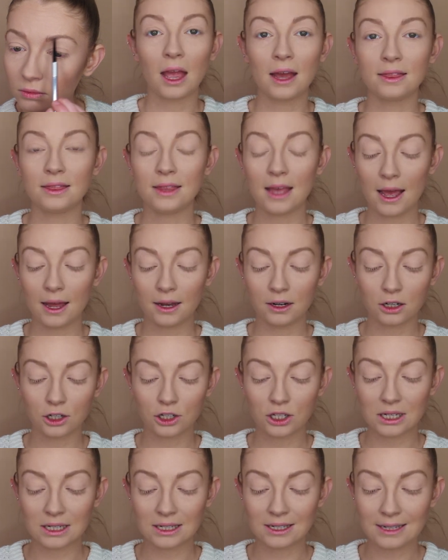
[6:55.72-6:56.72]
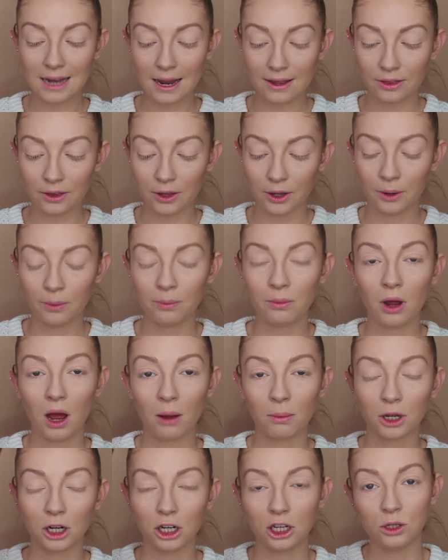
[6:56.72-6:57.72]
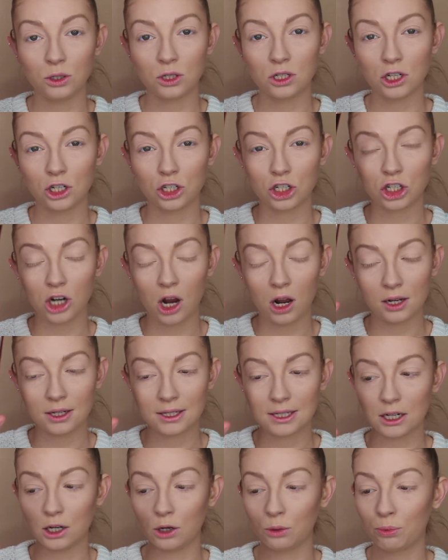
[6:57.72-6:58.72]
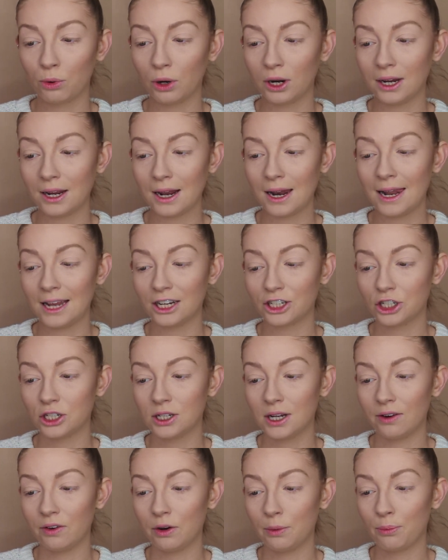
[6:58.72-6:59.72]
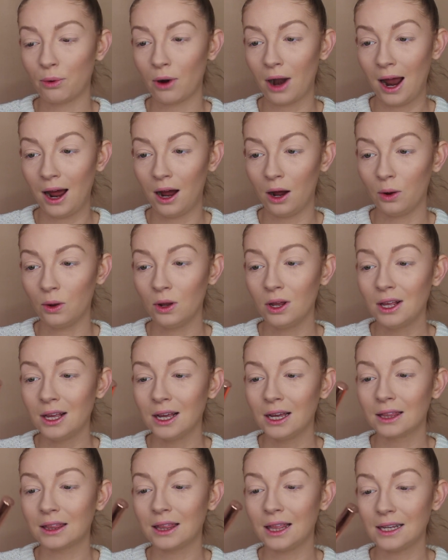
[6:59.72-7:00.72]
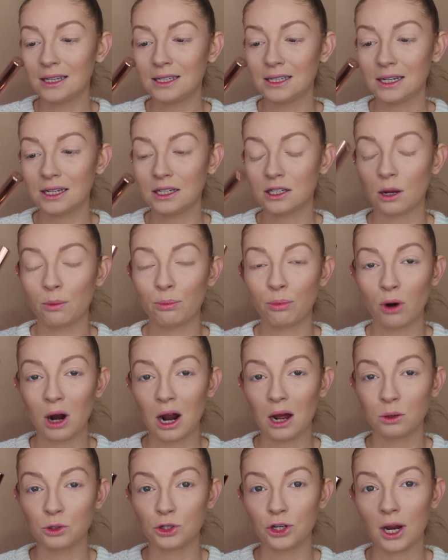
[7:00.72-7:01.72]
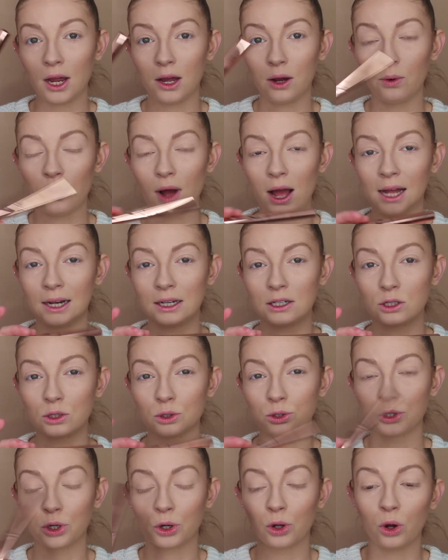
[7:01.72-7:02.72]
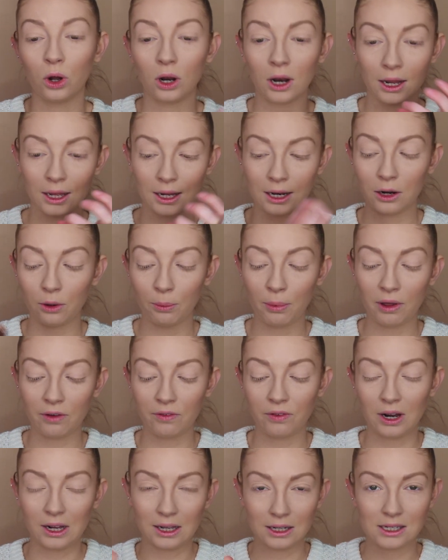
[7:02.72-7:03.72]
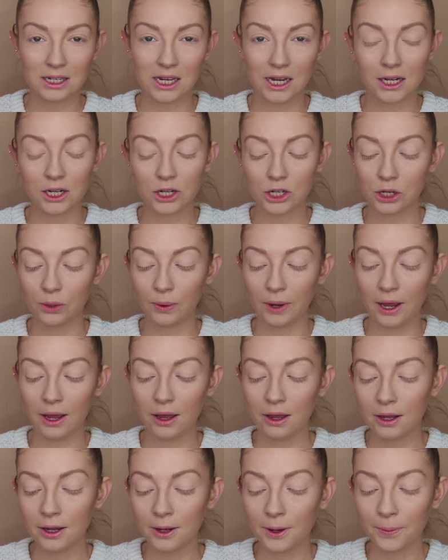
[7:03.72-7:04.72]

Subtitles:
And then to set them, I'm going to use the Charlotte Tilbury Legendary Brow. This is a brow gel and it's also got like a little bit of like a tint to it.